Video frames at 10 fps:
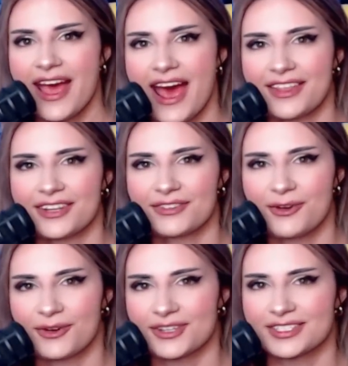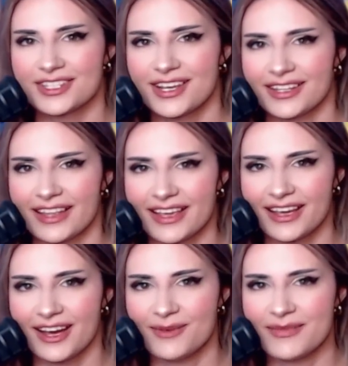And then of course
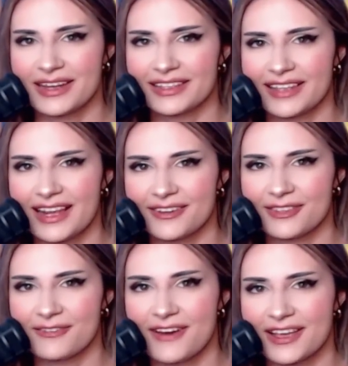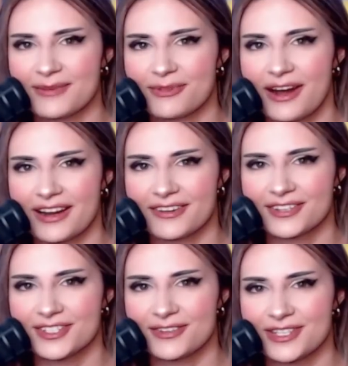like a minute later the fucking
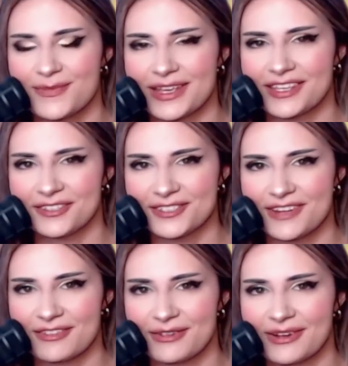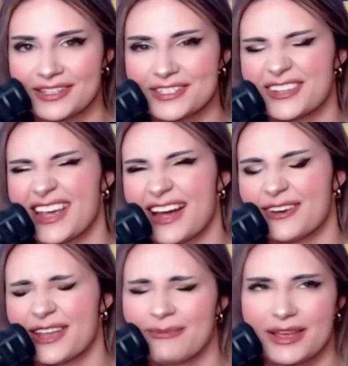predator shows up and kills everyone. So yeah,
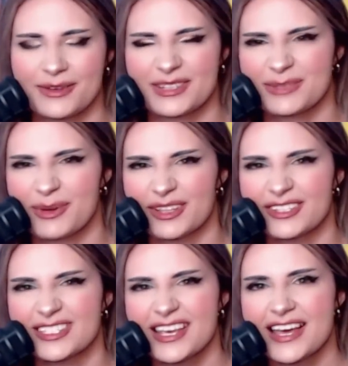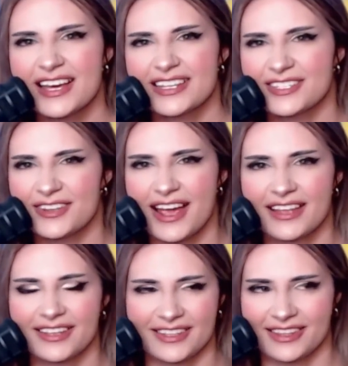oh yeah, by the way, spoilers. So
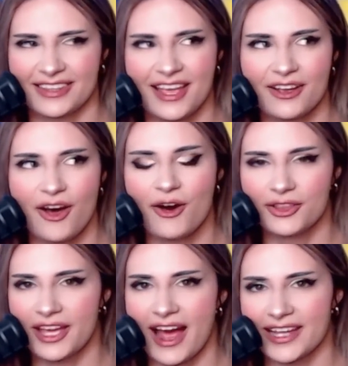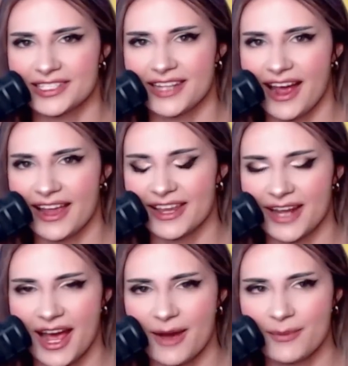yeah, like they all, the guys die,
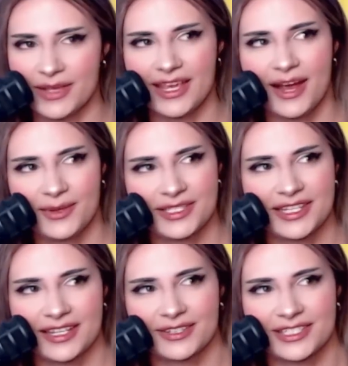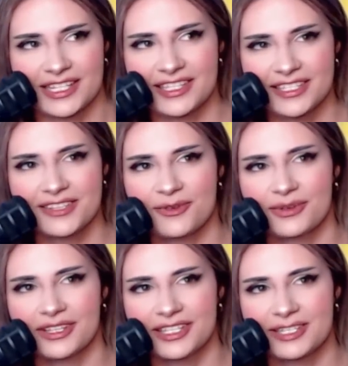and me, I was thinking, I was like, this is a
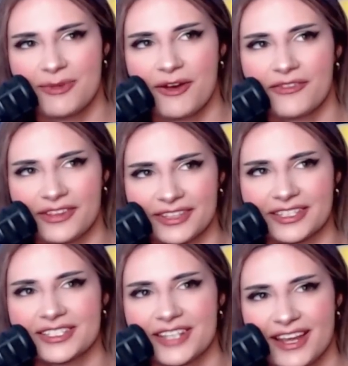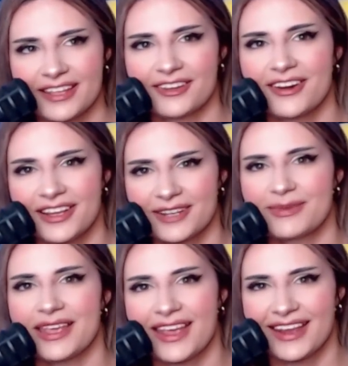really small village, there ain't gonna
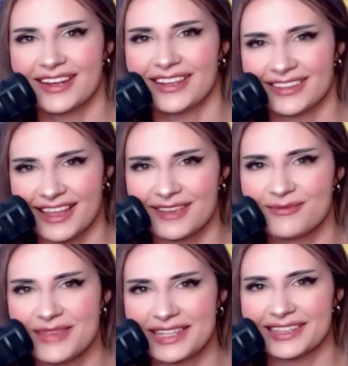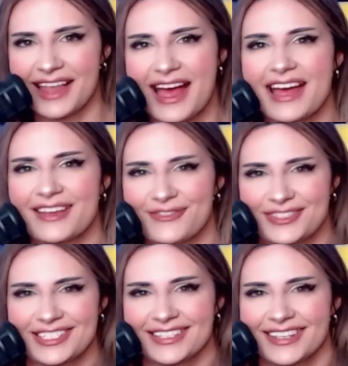be any like men
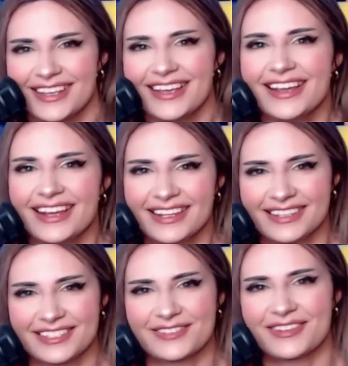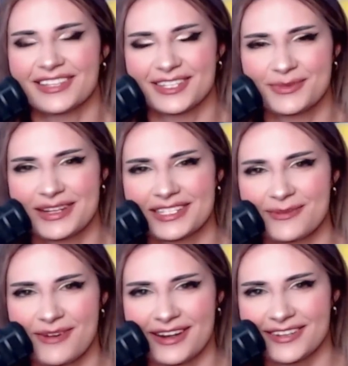left in this village because
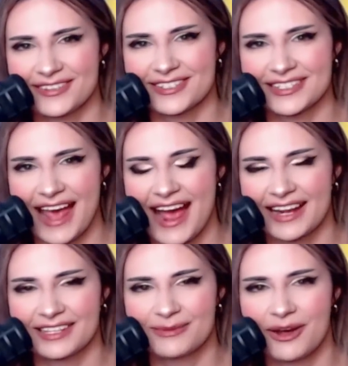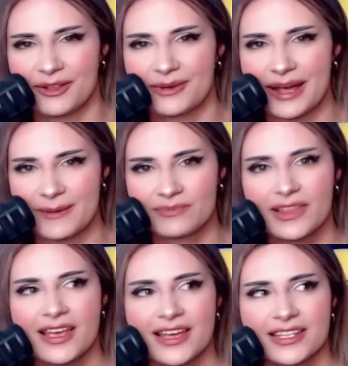the predator's just hacking them all away.
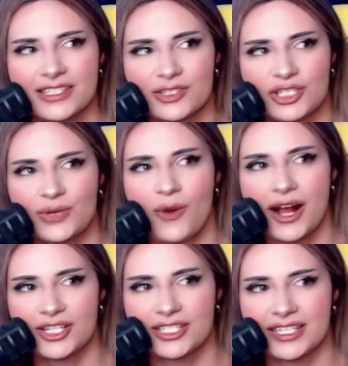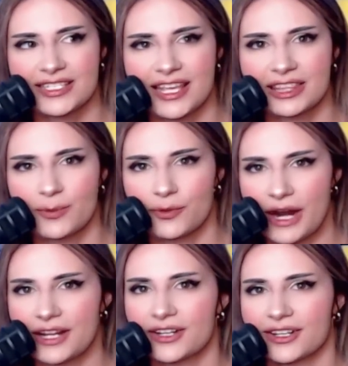So she watches as like the
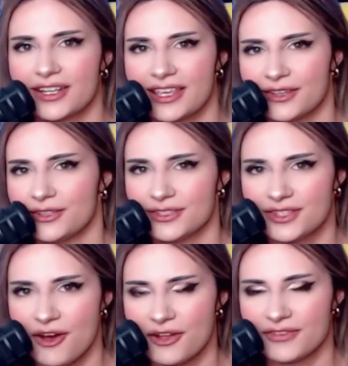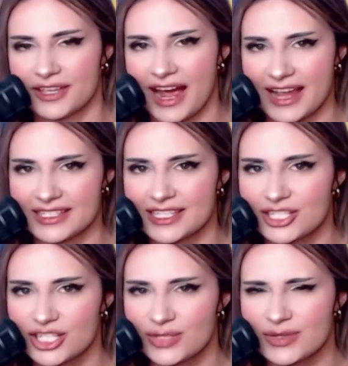predator kills all of the guys that
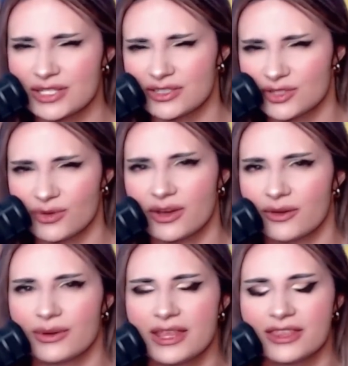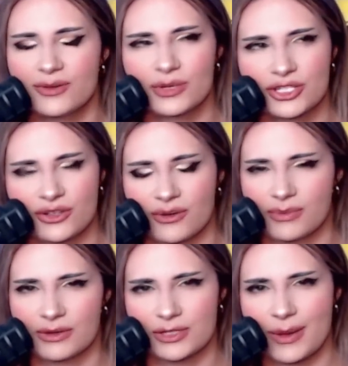she's with, which are,
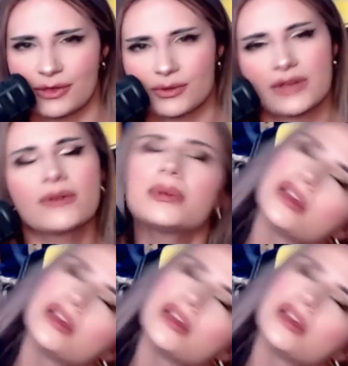there's about three of them.